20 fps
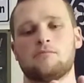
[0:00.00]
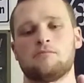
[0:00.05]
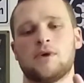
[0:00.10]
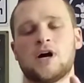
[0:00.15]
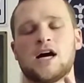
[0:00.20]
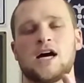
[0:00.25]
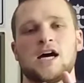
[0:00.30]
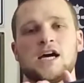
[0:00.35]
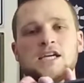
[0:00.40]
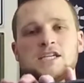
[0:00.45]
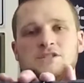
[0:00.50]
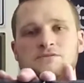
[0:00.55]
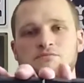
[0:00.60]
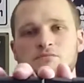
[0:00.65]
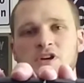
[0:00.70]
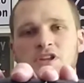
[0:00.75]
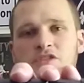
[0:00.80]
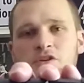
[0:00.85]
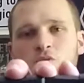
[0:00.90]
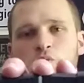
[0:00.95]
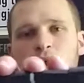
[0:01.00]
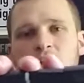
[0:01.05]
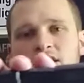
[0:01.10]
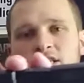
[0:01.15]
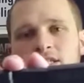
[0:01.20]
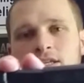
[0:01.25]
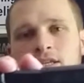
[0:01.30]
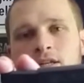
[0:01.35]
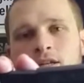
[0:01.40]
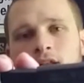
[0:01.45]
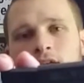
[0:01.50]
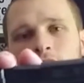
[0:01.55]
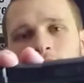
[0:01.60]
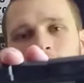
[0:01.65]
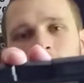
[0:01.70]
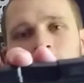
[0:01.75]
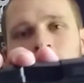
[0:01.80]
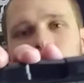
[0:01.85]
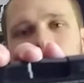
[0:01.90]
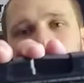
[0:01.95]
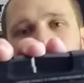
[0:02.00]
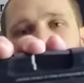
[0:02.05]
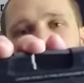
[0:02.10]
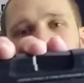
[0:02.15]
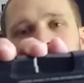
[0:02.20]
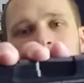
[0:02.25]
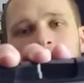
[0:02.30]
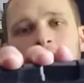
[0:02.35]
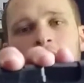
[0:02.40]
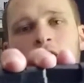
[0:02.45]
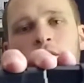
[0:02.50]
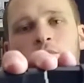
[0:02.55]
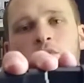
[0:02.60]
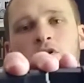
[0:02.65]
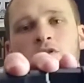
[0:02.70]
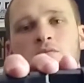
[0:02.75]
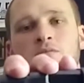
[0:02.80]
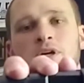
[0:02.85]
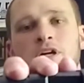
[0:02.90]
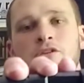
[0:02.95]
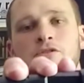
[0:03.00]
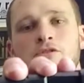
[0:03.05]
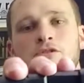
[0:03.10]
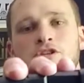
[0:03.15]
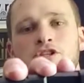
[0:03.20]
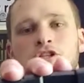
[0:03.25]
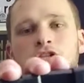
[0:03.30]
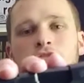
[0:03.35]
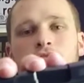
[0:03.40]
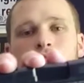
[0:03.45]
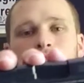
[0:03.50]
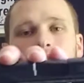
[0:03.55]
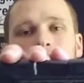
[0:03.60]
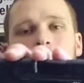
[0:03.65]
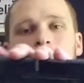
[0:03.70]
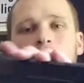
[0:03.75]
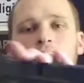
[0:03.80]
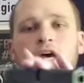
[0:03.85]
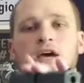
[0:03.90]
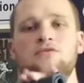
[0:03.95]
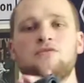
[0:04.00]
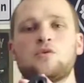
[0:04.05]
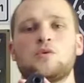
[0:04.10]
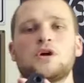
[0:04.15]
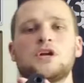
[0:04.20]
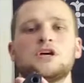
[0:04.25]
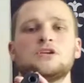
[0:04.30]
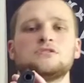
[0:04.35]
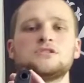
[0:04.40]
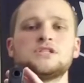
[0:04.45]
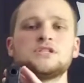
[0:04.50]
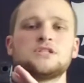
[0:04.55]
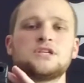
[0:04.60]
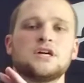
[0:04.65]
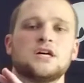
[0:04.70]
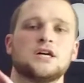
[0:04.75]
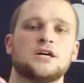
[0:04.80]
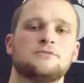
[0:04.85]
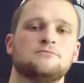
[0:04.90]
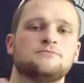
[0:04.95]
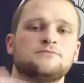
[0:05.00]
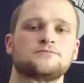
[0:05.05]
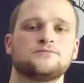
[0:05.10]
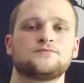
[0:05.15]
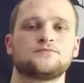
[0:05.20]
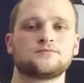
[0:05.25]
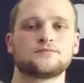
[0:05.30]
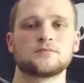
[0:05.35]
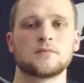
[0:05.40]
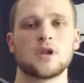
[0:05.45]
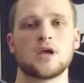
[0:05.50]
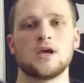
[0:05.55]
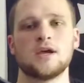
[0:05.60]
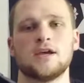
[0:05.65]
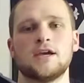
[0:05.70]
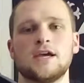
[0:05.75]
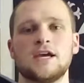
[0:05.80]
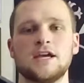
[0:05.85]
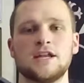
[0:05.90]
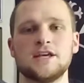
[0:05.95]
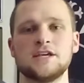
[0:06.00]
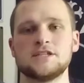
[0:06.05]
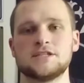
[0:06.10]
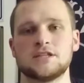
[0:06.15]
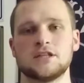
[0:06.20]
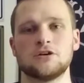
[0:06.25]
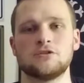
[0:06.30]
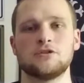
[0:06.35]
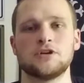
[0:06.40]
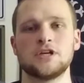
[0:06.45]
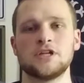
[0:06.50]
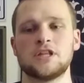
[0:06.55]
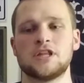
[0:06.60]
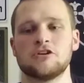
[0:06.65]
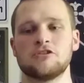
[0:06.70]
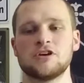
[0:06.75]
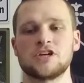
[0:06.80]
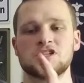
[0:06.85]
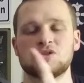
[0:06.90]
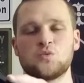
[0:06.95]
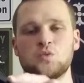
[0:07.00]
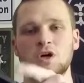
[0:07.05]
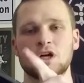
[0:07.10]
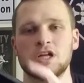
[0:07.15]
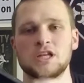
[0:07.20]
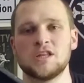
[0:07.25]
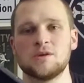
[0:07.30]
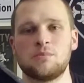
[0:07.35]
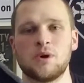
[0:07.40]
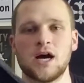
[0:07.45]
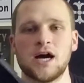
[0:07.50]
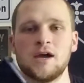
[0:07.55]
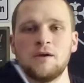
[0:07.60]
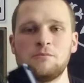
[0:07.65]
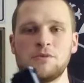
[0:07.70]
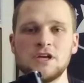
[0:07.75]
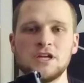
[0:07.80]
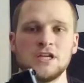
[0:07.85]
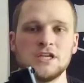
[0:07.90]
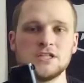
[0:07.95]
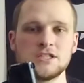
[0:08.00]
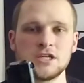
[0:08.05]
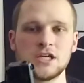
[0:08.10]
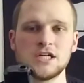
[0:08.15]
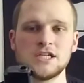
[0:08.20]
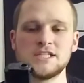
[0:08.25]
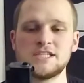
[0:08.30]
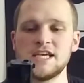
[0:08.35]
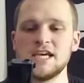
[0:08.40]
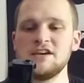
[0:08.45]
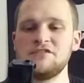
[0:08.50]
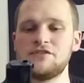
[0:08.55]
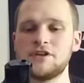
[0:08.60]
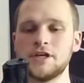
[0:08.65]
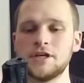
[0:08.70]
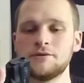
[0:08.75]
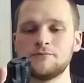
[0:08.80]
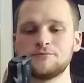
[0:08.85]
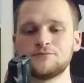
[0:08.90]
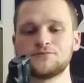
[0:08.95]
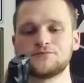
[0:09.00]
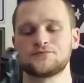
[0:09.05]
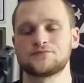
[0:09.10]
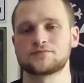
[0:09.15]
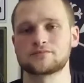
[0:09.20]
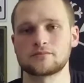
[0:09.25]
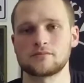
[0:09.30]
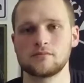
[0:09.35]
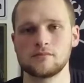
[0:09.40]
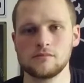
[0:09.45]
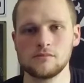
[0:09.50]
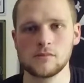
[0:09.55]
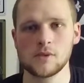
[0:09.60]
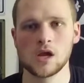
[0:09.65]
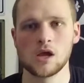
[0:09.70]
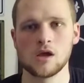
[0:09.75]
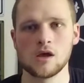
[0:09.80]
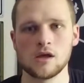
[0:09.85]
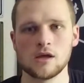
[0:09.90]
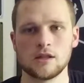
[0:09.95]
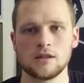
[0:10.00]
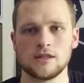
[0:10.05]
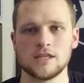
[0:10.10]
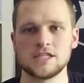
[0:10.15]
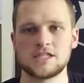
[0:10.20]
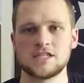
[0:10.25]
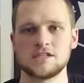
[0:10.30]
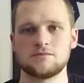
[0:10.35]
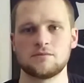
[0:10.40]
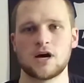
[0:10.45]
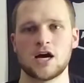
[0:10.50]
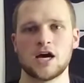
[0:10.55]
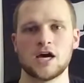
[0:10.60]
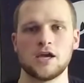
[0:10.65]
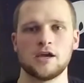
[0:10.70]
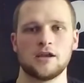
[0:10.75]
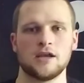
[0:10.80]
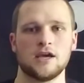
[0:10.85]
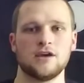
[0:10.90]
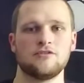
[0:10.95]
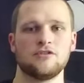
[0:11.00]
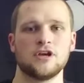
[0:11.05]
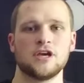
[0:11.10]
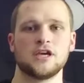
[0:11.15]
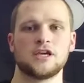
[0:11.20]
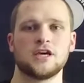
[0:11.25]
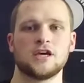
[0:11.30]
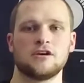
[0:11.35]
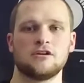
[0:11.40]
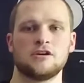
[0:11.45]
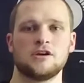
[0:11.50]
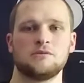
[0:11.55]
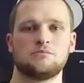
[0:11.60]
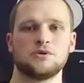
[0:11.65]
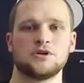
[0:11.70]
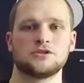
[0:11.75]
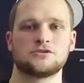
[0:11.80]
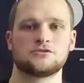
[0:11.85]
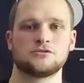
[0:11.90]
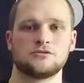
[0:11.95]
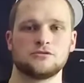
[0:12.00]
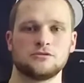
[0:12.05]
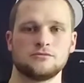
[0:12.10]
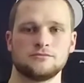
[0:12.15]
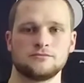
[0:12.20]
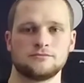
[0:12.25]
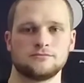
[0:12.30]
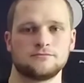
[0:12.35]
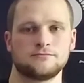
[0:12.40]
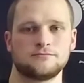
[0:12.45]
my Smith & Wesson M&P 9mm shield. Everyone knows this gun. It is loaded. There is one in the pipe. It is on safety. This is my everyday carry pistol.